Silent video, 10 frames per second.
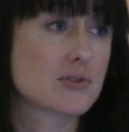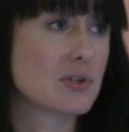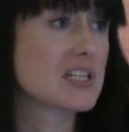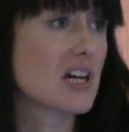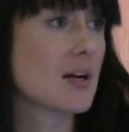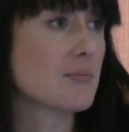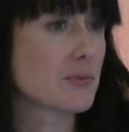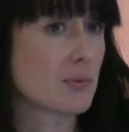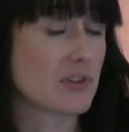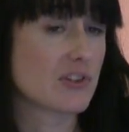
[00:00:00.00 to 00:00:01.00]
3
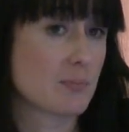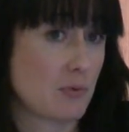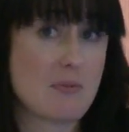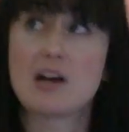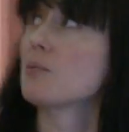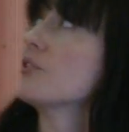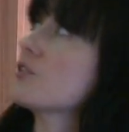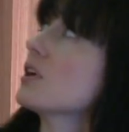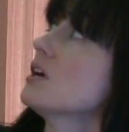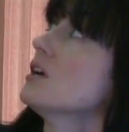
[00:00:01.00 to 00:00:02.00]
times when this poor man
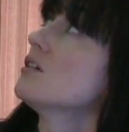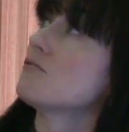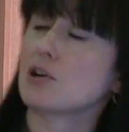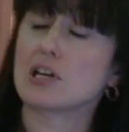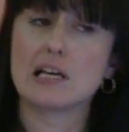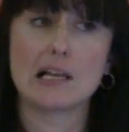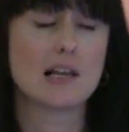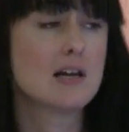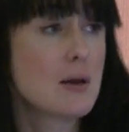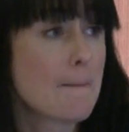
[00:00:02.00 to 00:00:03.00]
was very
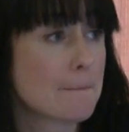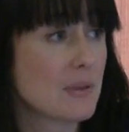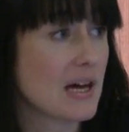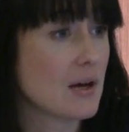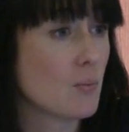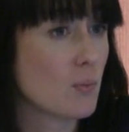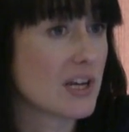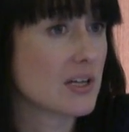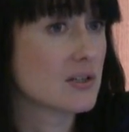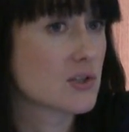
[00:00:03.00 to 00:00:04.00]
ill,
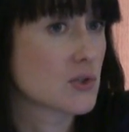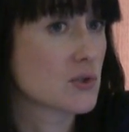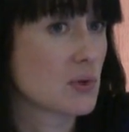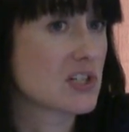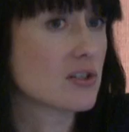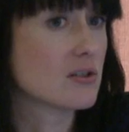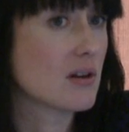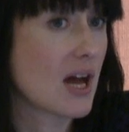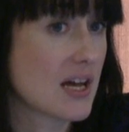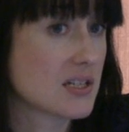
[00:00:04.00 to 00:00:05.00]
when
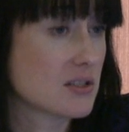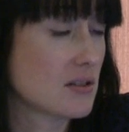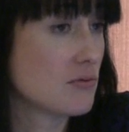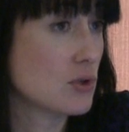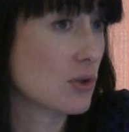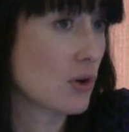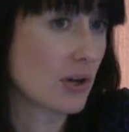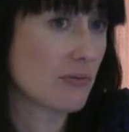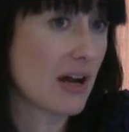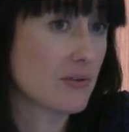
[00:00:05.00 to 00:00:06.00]
Twitter had a rumour
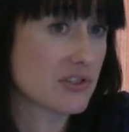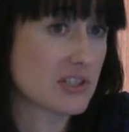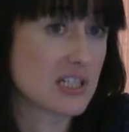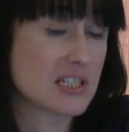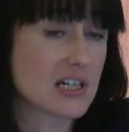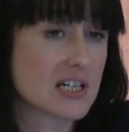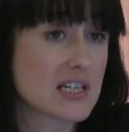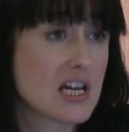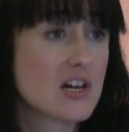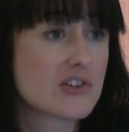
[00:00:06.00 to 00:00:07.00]
going around that he died.
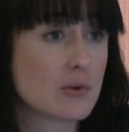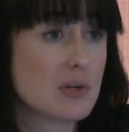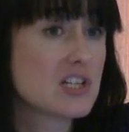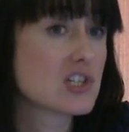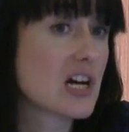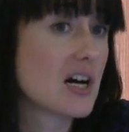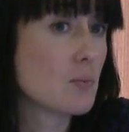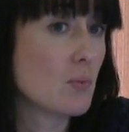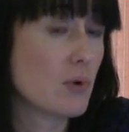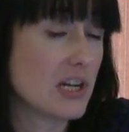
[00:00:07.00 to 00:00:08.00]
So each
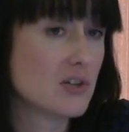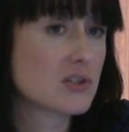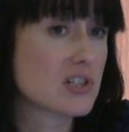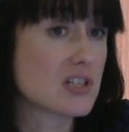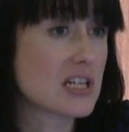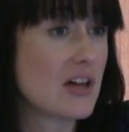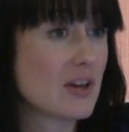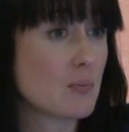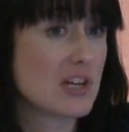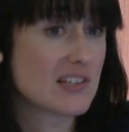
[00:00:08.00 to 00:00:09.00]
time we looked at it, and
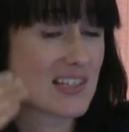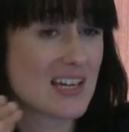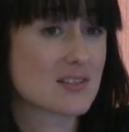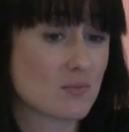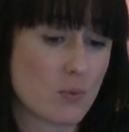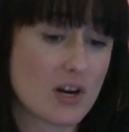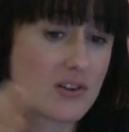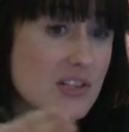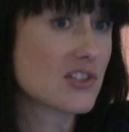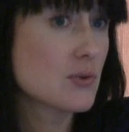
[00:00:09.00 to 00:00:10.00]
then we assess
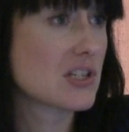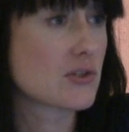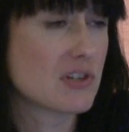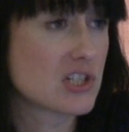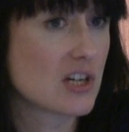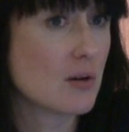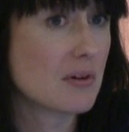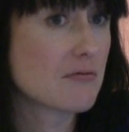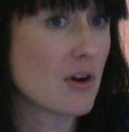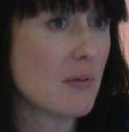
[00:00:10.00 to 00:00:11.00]
where these tweets are originally
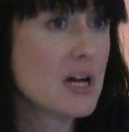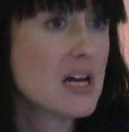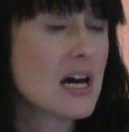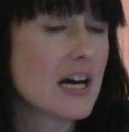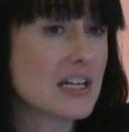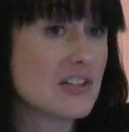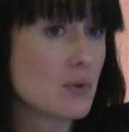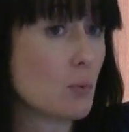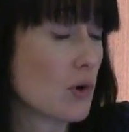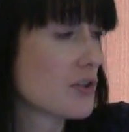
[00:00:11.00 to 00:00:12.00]
coming from, and is
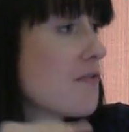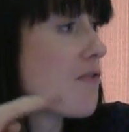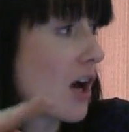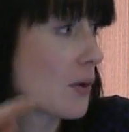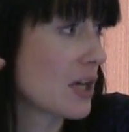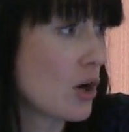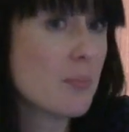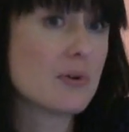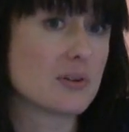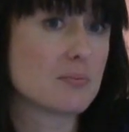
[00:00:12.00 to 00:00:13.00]
it worth following
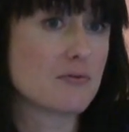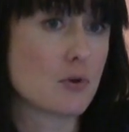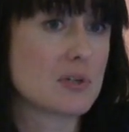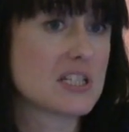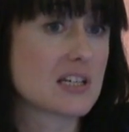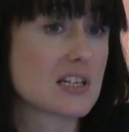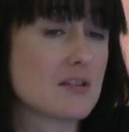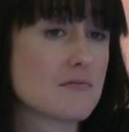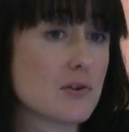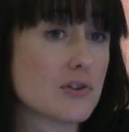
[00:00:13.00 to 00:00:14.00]
up on it before we take it
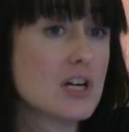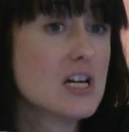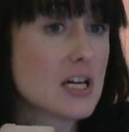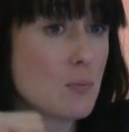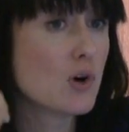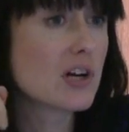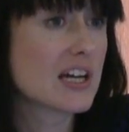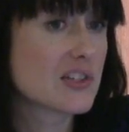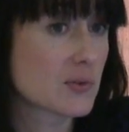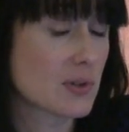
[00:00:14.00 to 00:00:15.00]
any further. In one
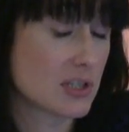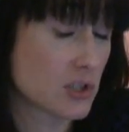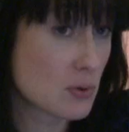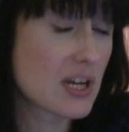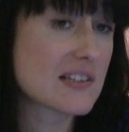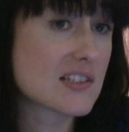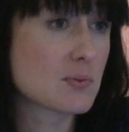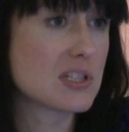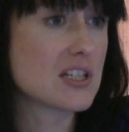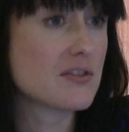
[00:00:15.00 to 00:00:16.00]
case, 2
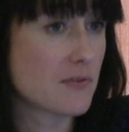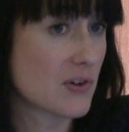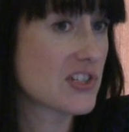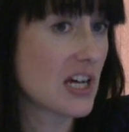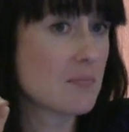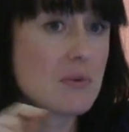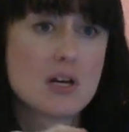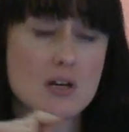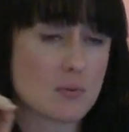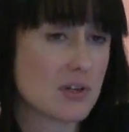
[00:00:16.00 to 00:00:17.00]
cases we did. The first time
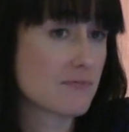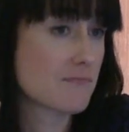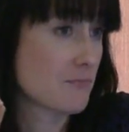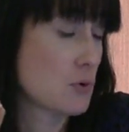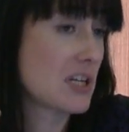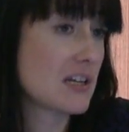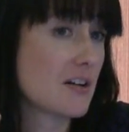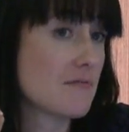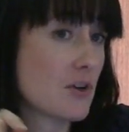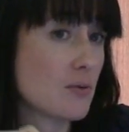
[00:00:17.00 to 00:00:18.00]
we quickly
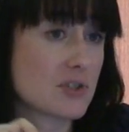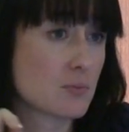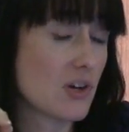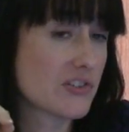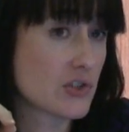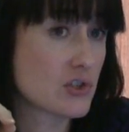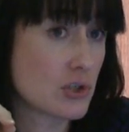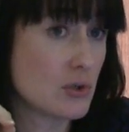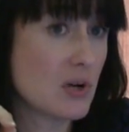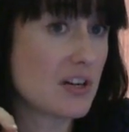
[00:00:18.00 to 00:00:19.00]
confirmed it wasn't
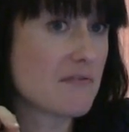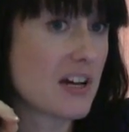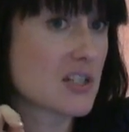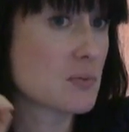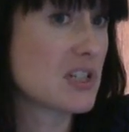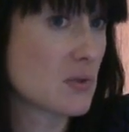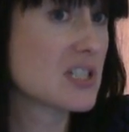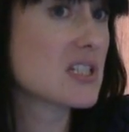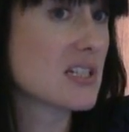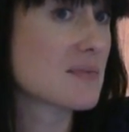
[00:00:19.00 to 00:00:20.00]
true, and in fact we
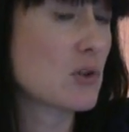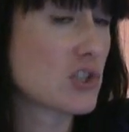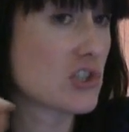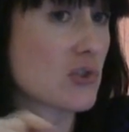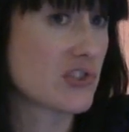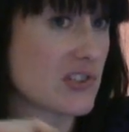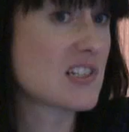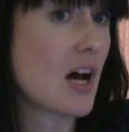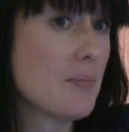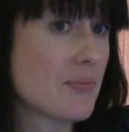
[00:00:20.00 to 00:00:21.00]
tweeted as much just to
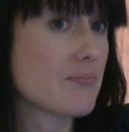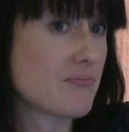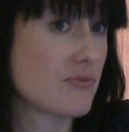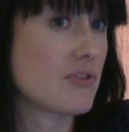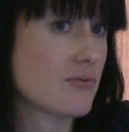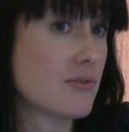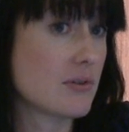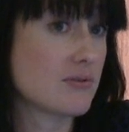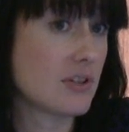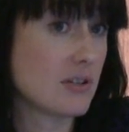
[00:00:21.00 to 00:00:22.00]
stop
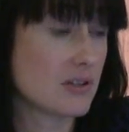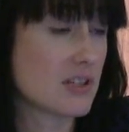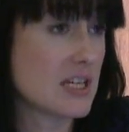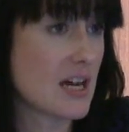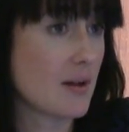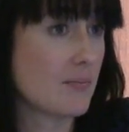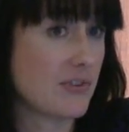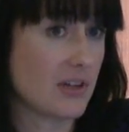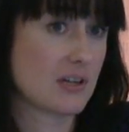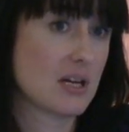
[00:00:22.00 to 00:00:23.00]

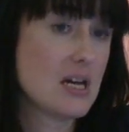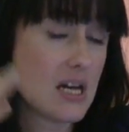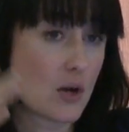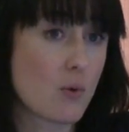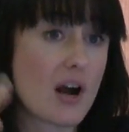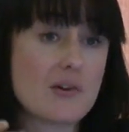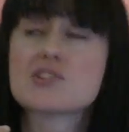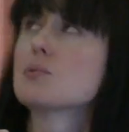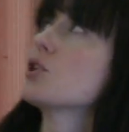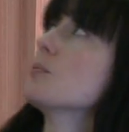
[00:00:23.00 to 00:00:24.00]
the inquiries that were